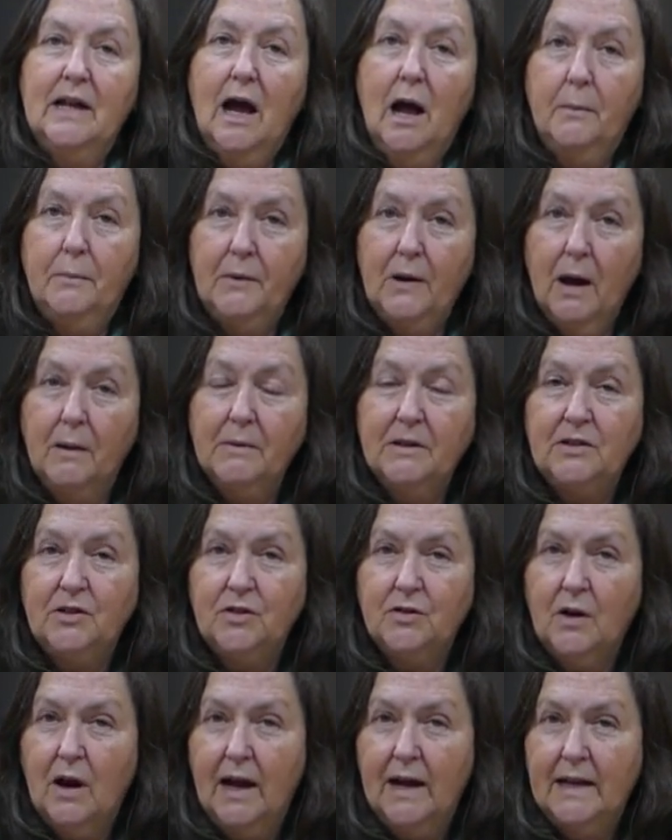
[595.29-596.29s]
I'll probably
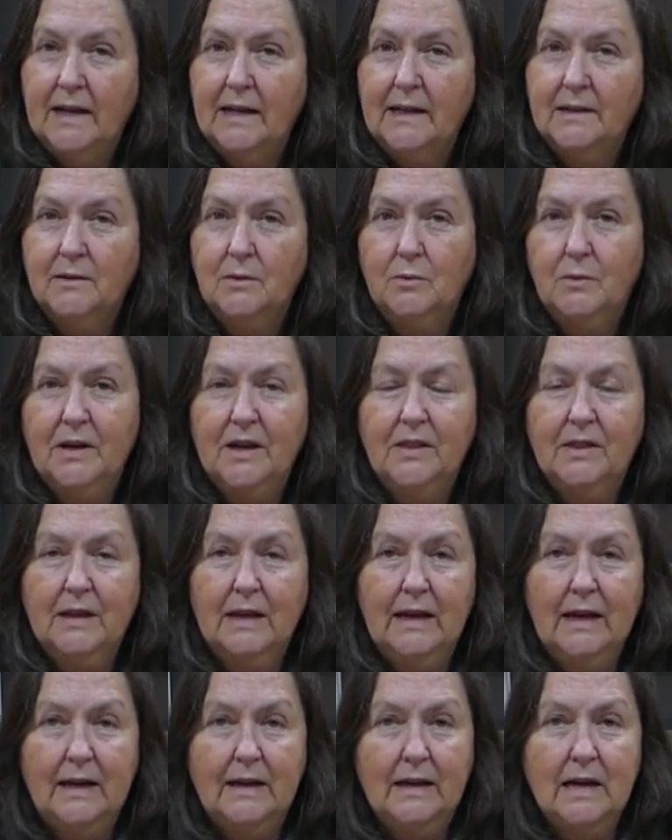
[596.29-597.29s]
try it with
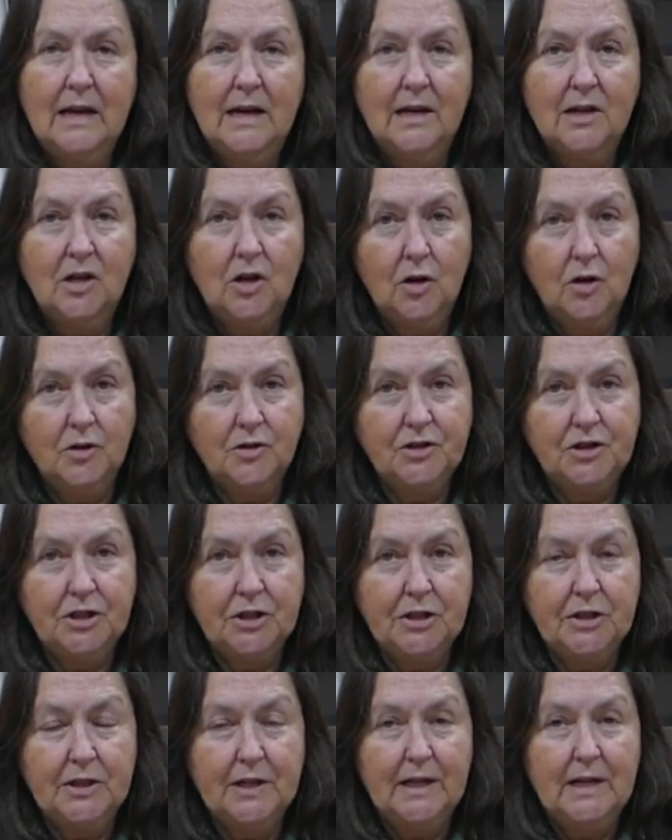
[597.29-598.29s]
a
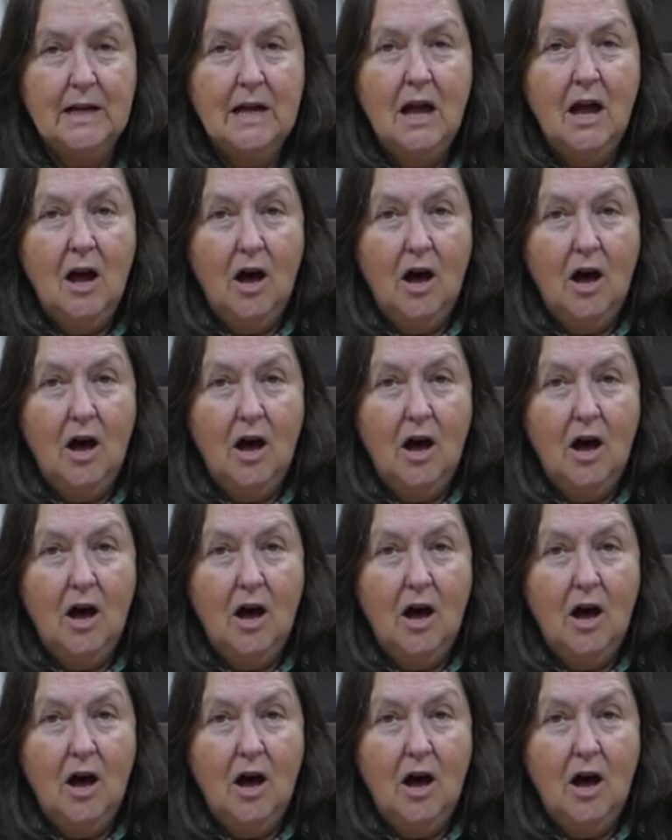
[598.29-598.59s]
culture